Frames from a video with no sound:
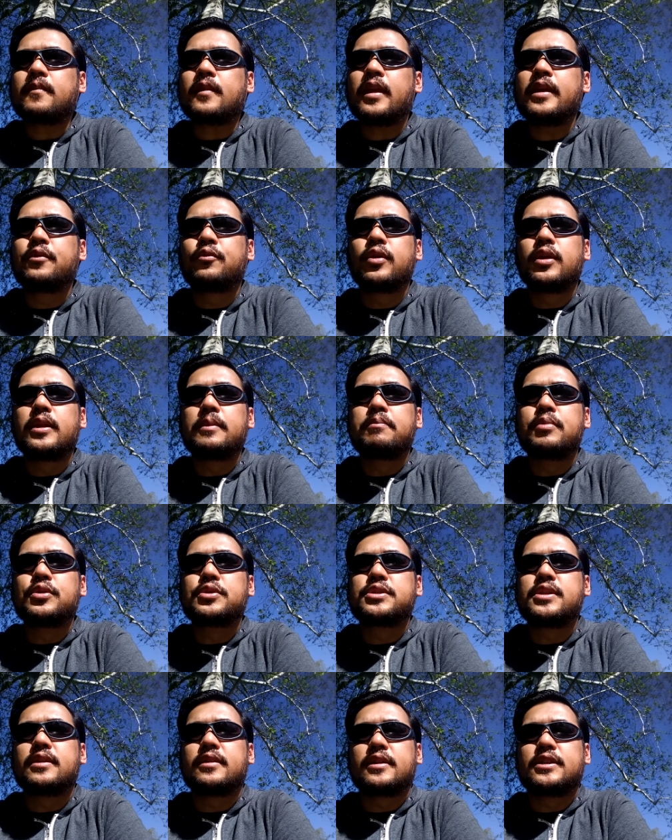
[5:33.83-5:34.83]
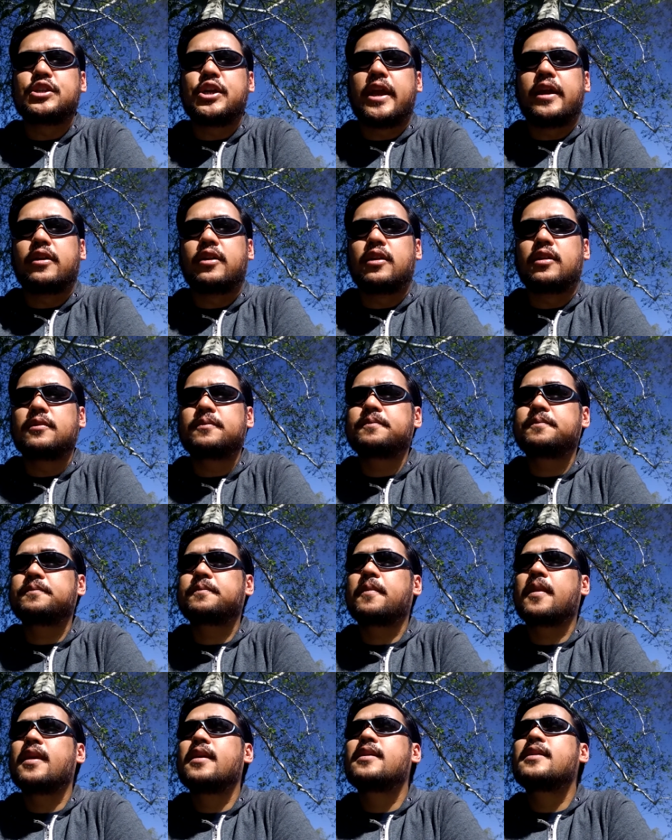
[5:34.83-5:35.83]
and really boosting the channel.
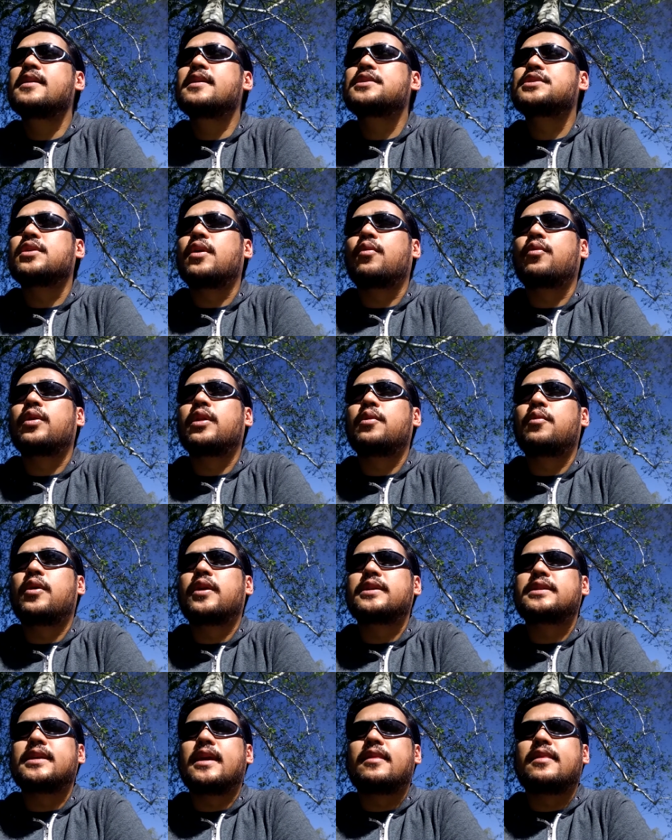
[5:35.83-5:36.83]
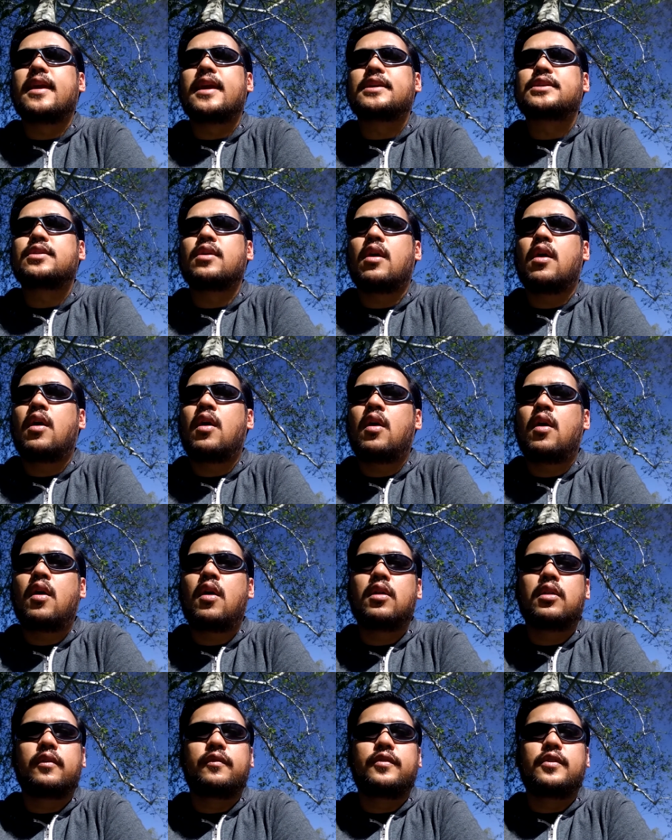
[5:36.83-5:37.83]
So I really want to say thanks to
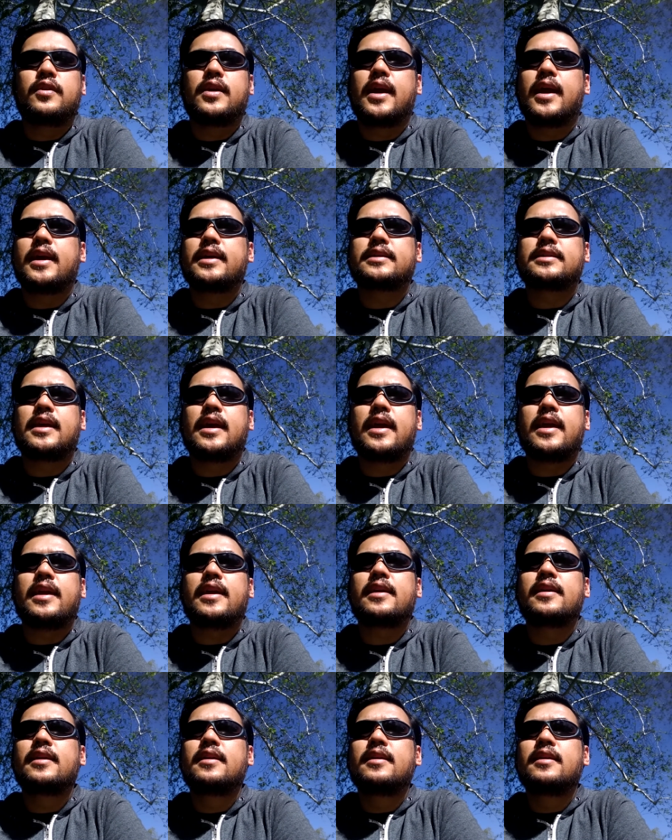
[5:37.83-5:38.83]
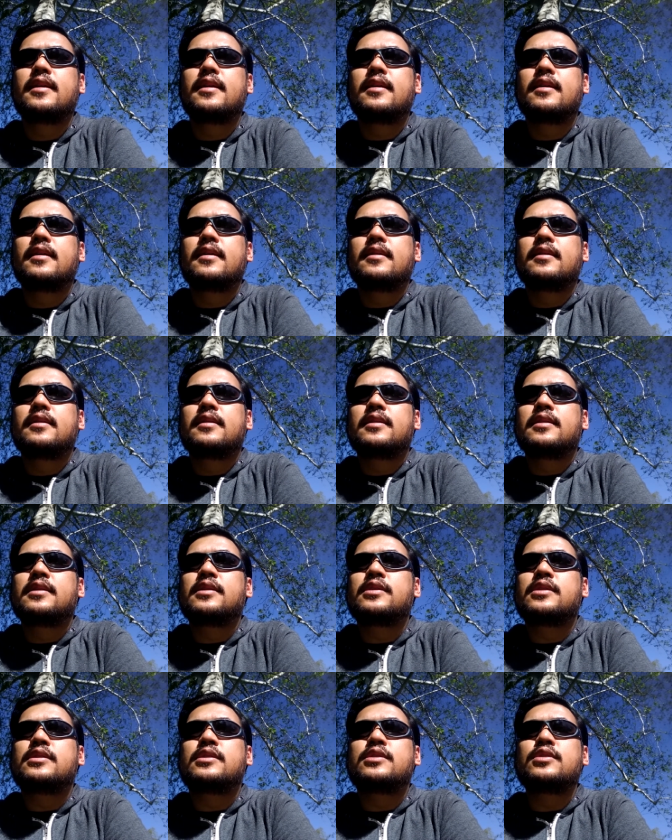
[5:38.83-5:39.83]
all of you guys. I
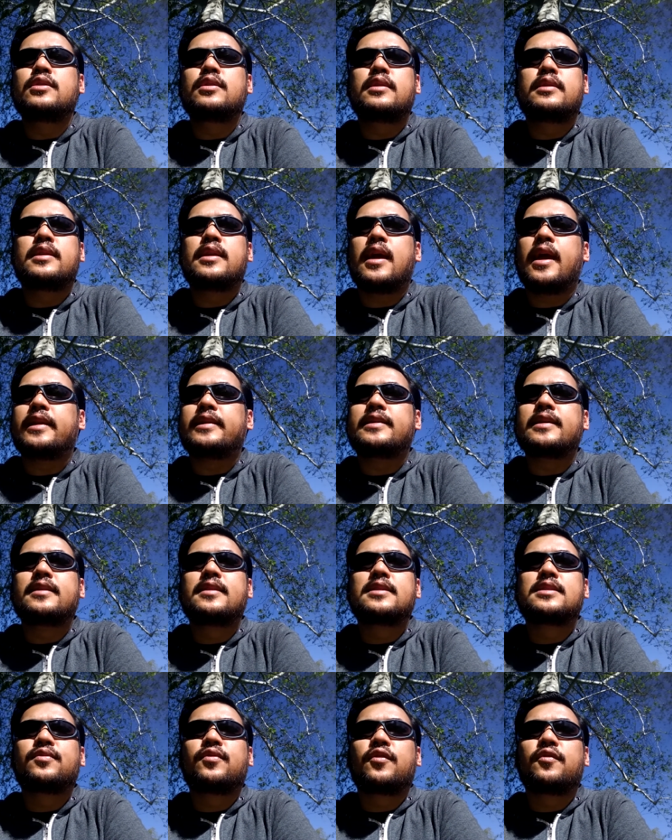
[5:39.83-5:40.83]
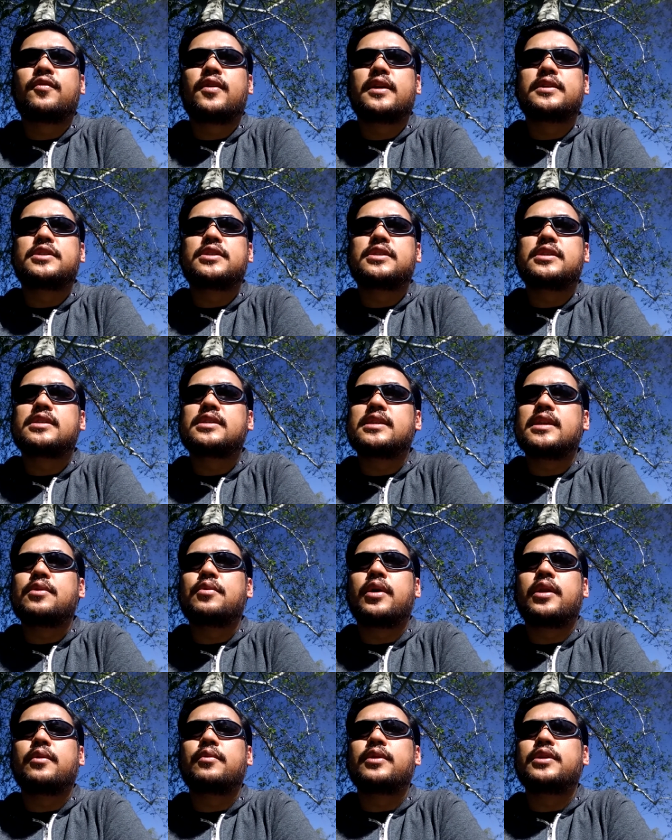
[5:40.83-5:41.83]
did this for fun just to see
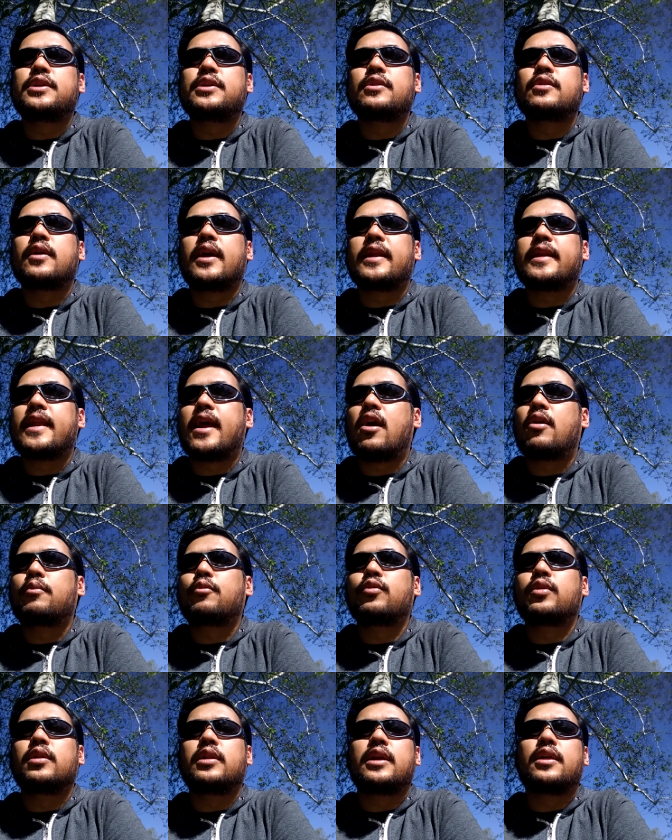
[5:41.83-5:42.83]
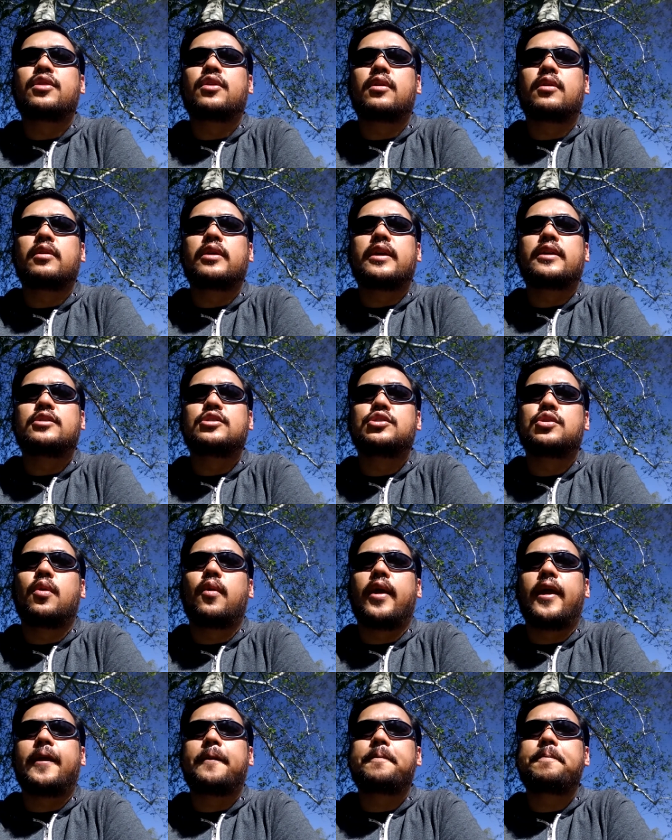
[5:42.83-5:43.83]
what it would do, and now I'm really thoroughly
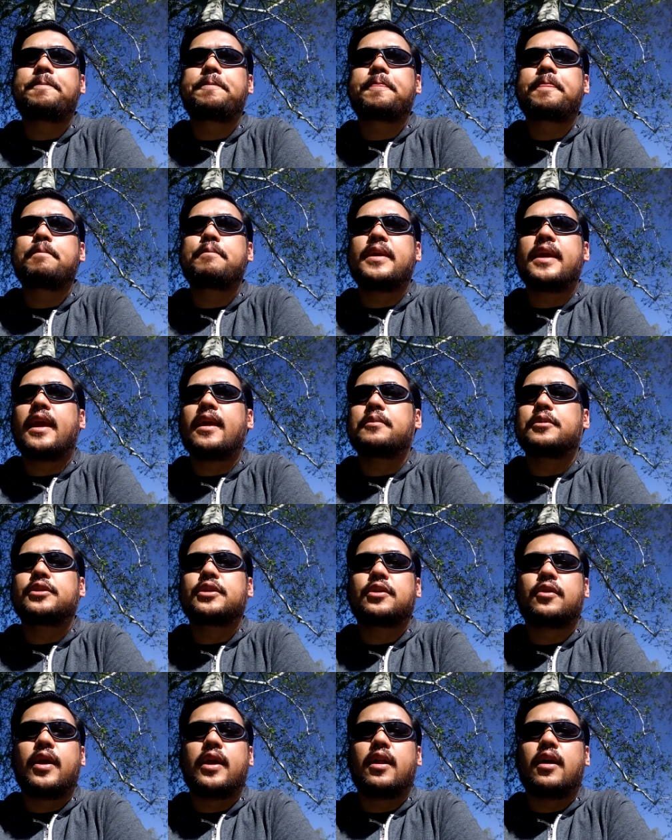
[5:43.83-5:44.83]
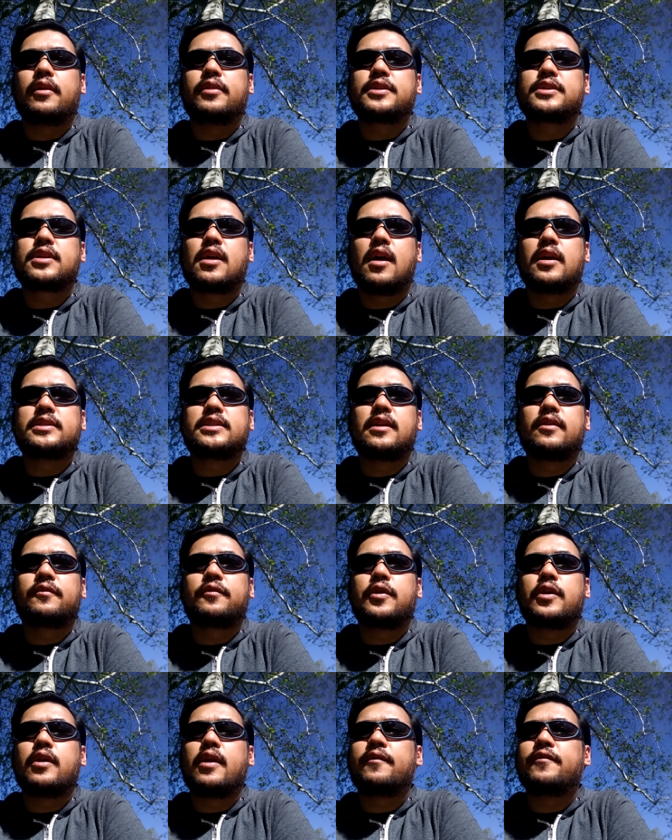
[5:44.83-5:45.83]
enjoying being able to create all this content
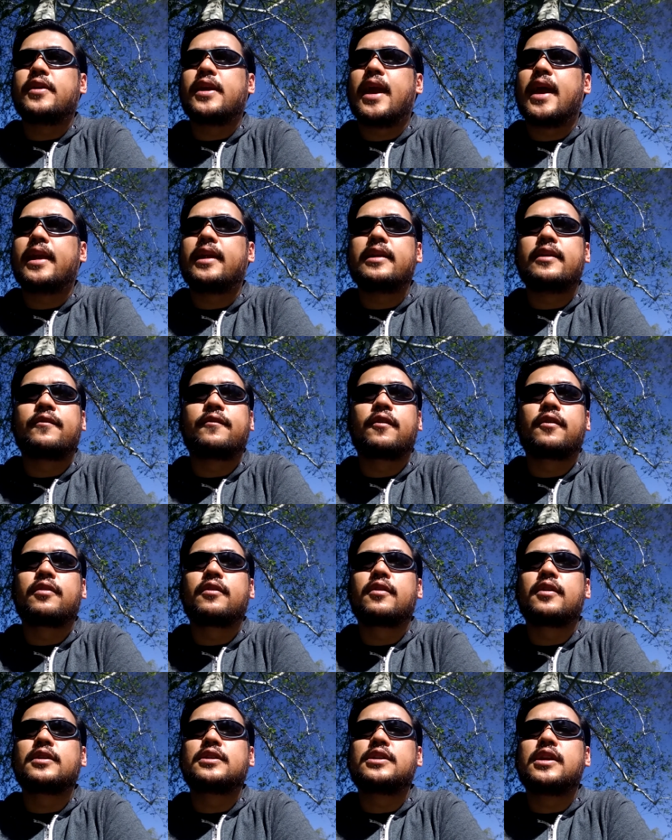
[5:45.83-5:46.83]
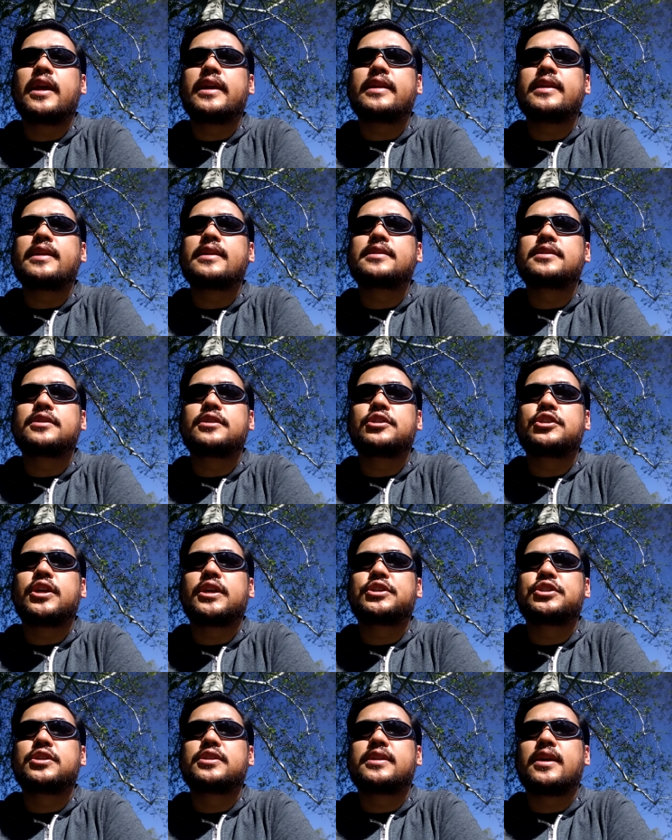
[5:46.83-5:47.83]
for you. If you got any further ideas,
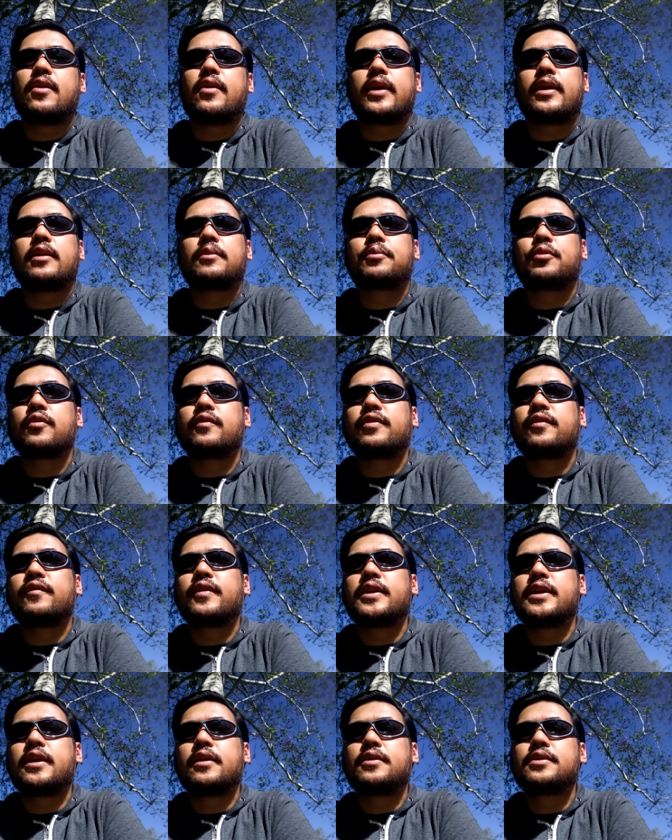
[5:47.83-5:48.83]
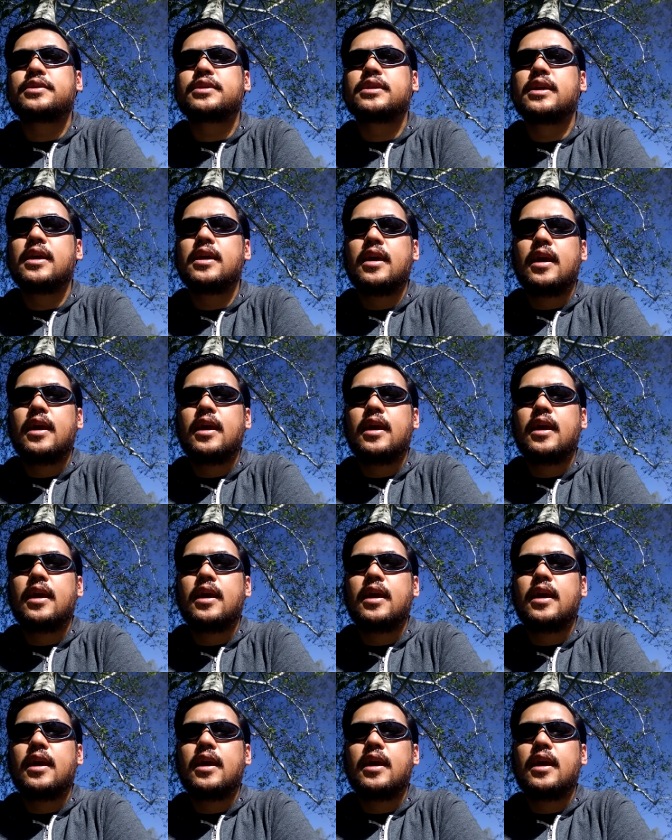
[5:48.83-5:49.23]
suggestions, how I can improve the videos,